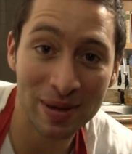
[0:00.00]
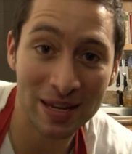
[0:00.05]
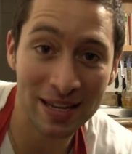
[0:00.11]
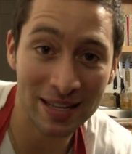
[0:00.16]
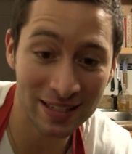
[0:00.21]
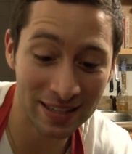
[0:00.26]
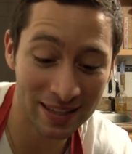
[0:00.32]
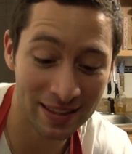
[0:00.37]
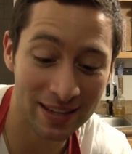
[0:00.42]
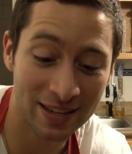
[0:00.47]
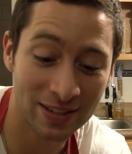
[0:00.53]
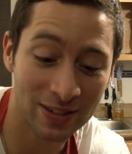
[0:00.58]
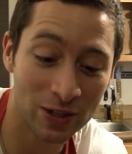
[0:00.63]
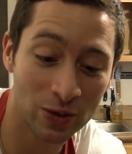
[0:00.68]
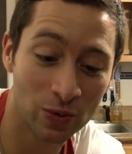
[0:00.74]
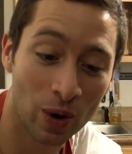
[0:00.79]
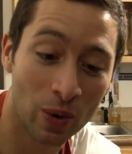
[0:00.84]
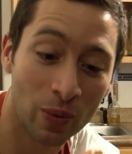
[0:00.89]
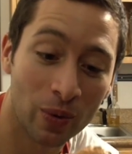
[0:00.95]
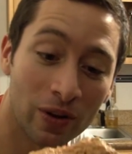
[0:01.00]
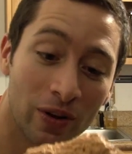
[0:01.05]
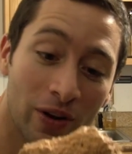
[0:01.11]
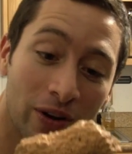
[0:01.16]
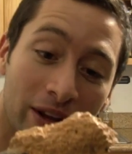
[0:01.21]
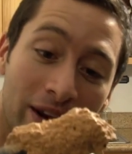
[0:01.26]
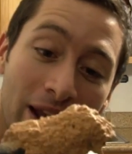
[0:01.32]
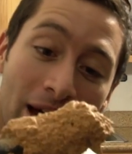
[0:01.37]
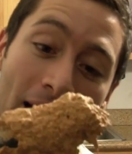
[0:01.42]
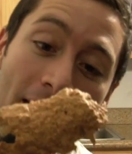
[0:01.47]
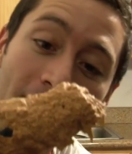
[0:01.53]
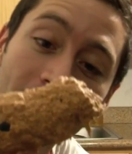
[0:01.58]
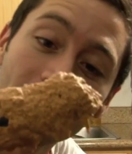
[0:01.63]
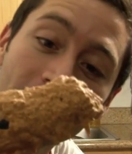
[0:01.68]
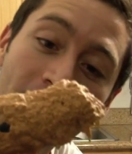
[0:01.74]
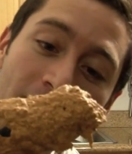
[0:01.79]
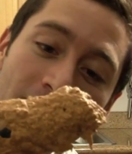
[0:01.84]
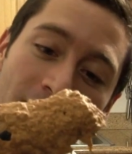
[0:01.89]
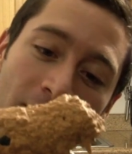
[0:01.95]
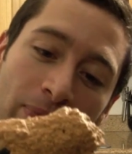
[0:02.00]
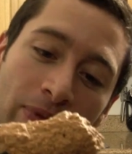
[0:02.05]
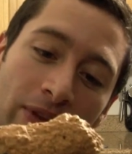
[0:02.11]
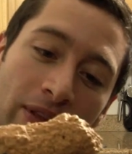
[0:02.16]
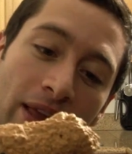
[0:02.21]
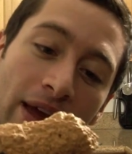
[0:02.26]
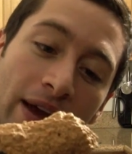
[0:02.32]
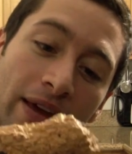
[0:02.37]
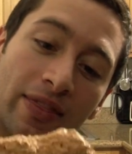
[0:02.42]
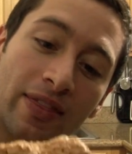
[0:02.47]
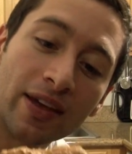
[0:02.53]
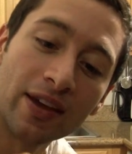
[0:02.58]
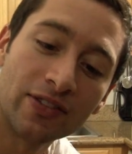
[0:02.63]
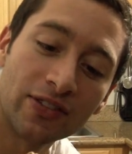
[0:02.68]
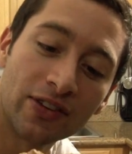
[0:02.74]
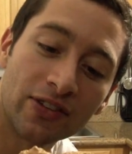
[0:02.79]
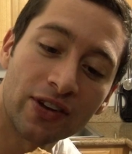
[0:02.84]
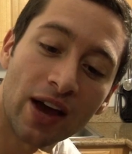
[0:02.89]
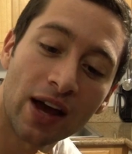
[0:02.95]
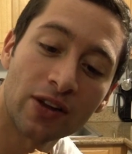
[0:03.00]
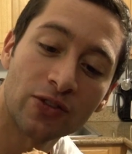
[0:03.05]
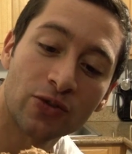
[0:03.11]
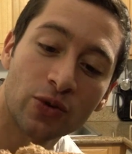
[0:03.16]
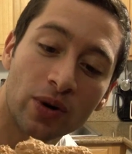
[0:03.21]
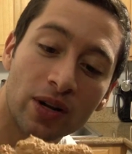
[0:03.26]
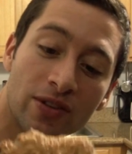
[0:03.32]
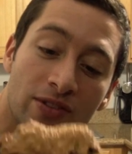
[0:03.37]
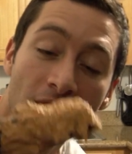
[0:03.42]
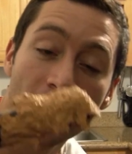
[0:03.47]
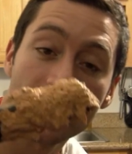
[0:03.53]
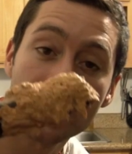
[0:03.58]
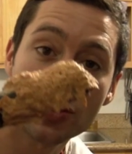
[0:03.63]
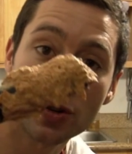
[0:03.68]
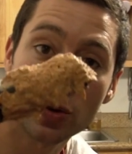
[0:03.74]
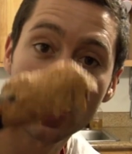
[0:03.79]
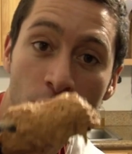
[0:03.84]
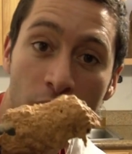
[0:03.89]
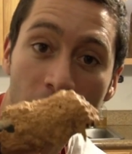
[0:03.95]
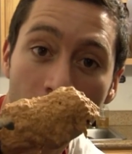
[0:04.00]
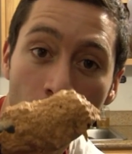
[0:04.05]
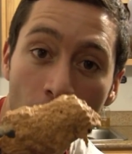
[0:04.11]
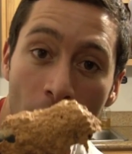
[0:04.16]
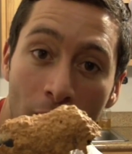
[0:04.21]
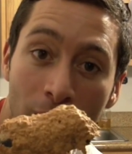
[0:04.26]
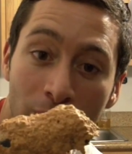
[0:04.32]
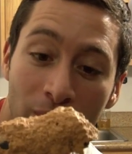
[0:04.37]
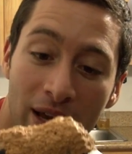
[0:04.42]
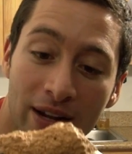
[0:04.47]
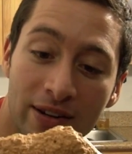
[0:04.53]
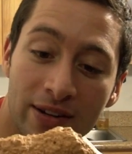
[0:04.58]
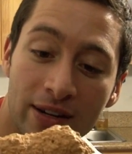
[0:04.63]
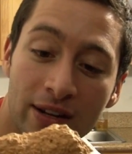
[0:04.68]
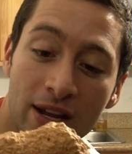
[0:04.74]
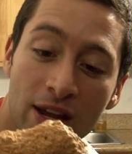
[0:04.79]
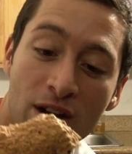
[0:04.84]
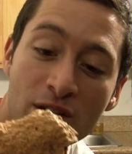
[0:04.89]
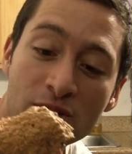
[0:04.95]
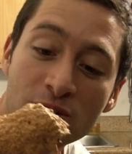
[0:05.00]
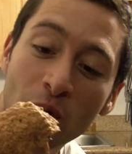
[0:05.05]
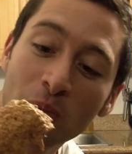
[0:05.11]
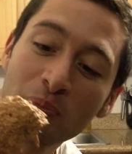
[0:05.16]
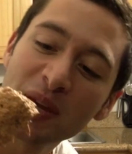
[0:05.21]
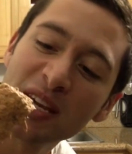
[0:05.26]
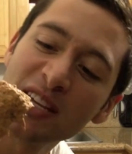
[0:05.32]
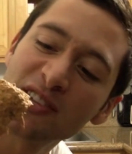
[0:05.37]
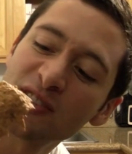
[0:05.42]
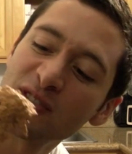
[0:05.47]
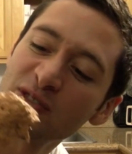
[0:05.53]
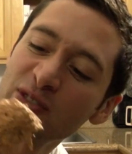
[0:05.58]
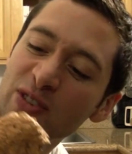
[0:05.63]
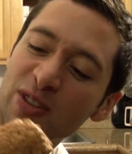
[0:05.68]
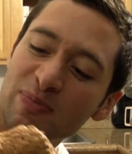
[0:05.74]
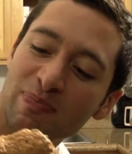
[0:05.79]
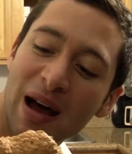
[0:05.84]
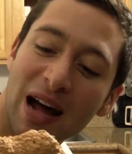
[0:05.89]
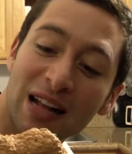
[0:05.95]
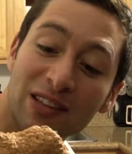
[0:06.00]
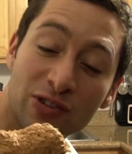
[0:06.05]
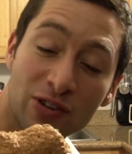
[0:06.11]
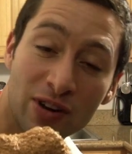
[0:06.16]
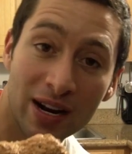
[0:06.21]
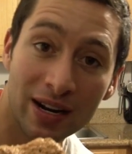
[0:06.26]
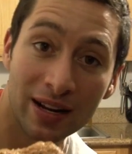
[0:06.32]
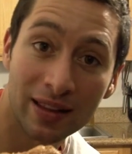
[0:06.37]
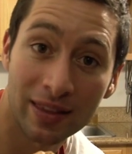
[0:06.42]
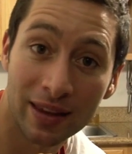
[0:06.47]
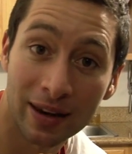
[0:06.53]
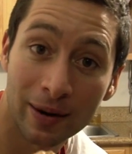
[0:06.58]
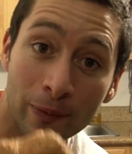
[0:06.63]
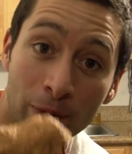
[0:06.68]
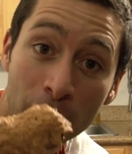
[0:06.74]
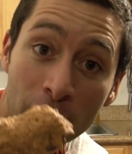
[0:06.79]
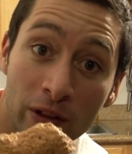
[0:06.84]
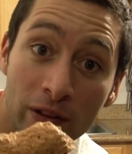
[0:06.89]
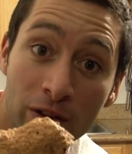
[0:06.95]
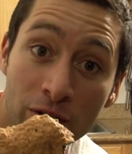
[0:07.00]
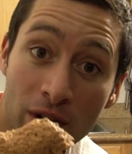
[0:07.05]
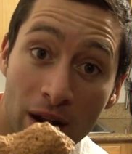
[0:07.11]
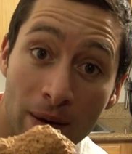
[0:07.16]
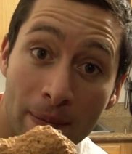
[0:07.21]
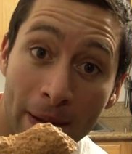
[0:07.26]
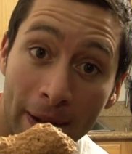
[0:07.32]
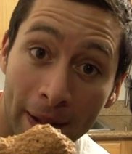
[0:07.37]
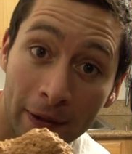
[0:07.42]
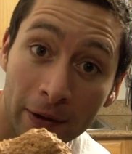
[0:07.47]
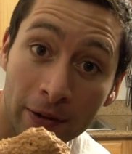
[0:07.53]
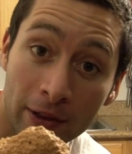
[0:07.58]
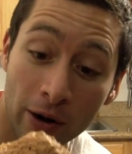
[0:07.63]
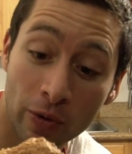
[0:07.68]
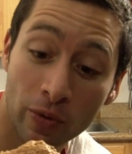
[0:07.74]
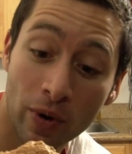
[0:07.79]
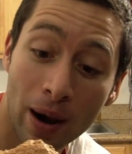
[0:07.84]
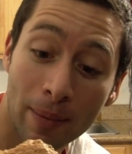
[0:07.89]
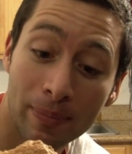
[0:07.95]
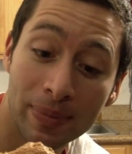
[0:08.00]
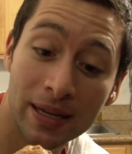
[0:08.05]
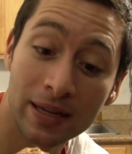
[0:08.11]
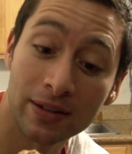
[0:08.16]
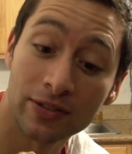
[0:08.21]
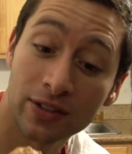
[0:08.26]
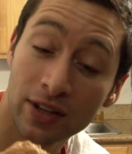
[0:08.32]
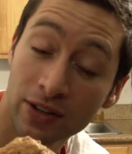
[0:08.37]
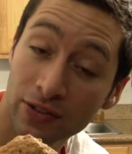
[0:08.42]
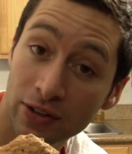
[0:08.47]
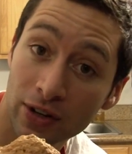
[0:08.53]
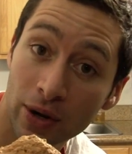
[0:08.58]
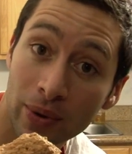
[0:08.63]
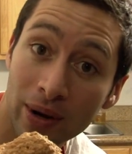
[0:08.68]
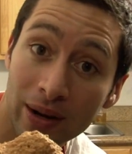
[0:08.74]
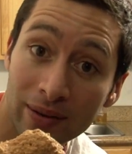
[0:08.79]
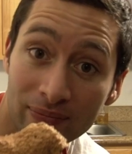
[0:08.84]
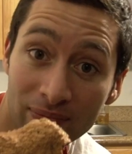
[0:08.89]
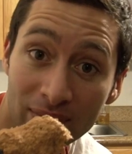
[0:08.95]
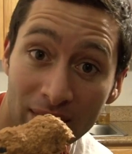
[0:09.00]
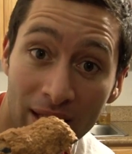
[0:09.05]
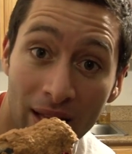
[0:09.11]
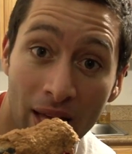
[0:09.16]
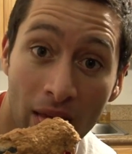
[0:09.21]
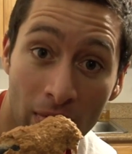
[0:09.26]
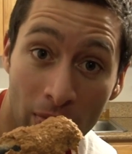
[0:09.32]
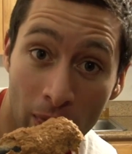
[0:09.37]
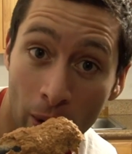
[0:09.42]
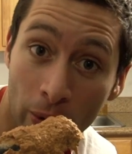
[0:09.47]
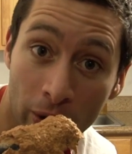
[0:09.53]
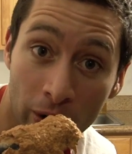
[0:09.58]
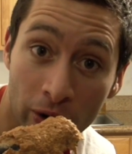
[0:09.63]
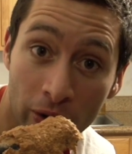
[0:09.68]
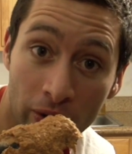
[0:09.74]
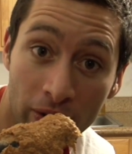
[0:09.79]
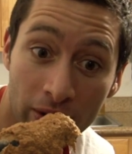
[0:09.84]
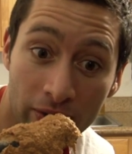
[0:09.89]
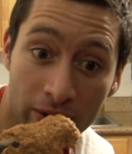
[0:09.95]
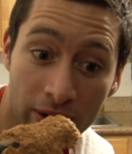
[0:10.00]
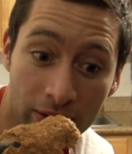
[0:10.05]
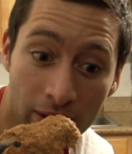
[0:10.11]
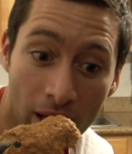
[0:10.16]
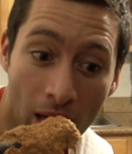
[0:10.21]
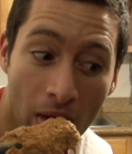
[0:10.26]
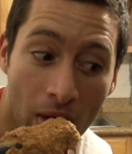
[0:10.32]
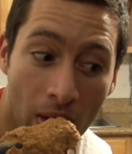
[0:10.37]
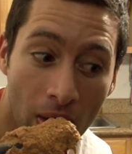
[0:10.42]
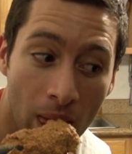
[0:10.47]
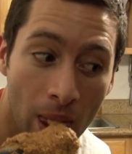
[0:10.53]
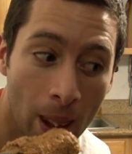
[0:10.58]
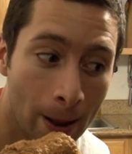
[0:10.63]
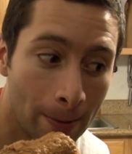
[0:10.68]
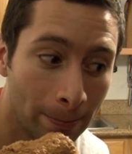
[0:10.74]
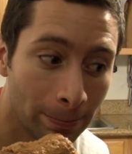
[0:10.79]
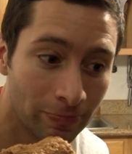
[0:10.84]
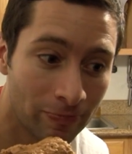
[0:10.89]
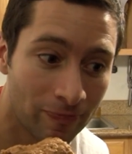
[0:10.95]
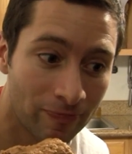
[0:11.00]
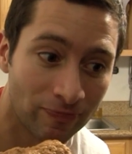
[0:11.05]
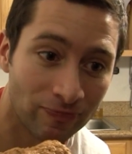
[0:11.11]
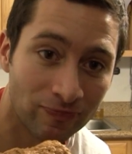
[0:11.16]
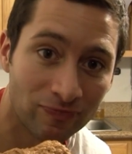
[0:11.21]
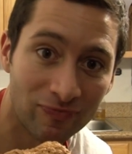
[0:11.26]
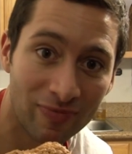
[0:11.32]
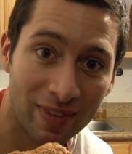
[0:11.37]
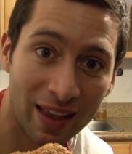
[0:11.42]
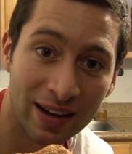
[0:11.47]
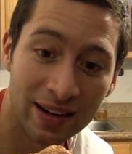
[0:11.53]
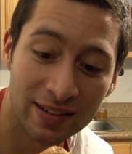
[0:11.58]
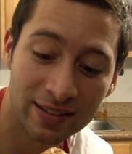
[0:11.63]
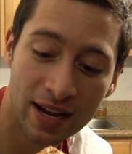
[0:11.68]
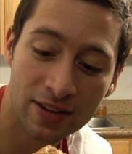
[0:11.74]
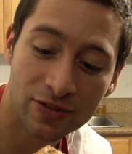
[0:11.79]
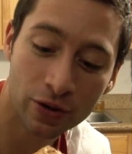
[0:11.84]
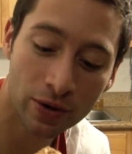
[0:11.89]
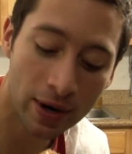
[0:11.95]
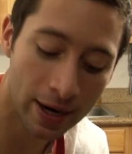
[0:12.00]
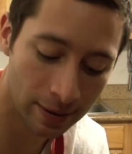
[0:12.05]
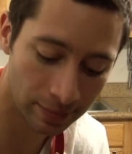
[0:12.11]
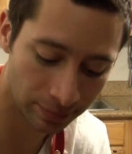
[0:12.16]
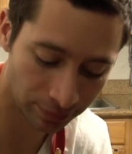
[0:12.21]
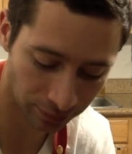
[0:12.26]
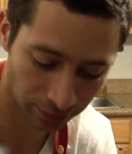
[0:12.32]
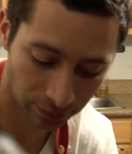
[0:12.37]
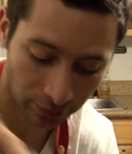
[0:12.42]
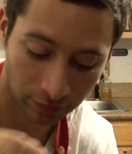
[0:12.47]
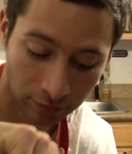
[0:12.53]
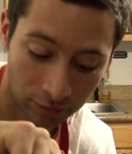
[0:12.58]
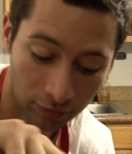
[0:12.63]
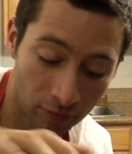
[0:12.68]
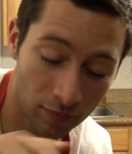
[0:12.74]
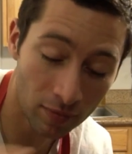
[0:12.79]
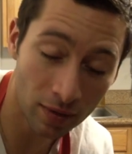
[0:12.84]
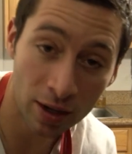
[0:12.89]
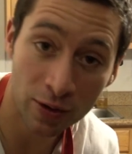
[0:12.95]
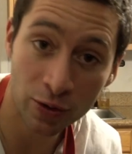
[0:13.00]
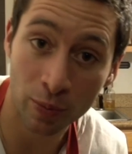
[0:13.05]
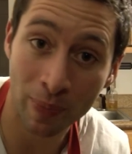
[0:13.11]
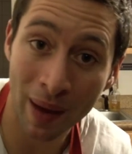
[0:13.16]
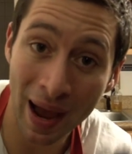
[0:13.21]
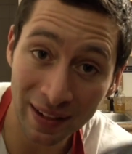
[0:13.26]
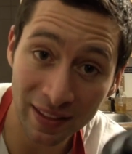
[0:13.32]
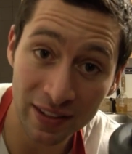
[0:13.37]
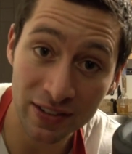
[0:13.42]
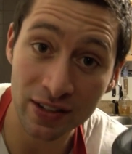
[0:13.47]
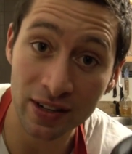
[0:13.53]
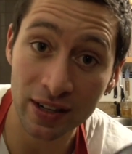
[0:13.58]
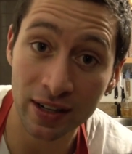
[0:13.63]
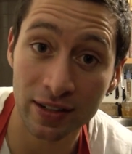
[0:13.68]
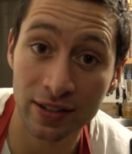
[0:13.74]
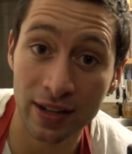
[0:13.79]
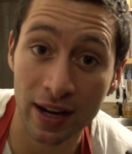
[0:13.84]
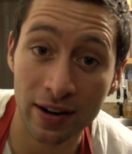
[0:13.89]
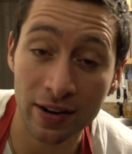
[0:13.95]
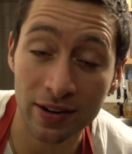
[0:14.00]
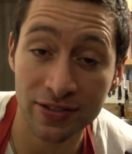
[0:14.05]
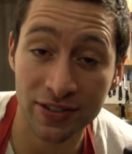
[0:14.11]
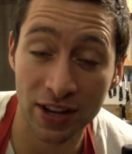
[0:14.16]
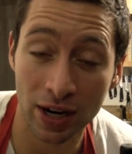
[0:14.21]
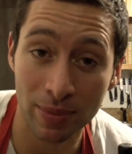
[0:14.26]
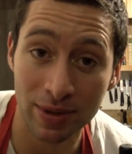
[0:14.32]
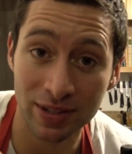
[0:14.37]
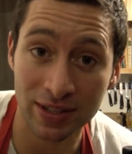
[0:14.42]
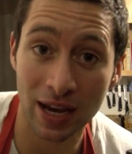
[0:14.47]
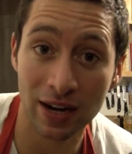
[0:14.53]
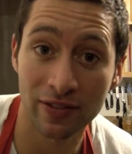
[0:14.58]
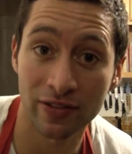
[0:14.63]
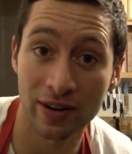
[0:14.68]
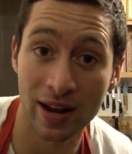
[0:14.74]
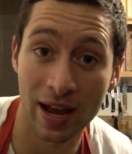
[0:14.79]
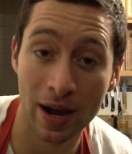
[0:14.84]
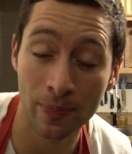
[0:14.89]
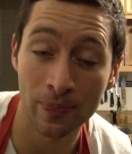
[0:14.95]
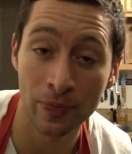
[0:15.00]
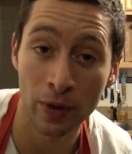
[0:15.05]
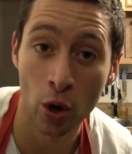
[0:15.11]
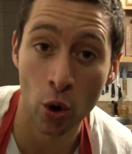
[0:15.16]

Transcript: beans, this is what we're looking at. Something like this kind of sort of texture, really well blended, no pieces or spots or anything. Really trying to make it look like raw beans, because you know what? No one will know the difference. And it tastes great. So pack these in a container, set them aside for now.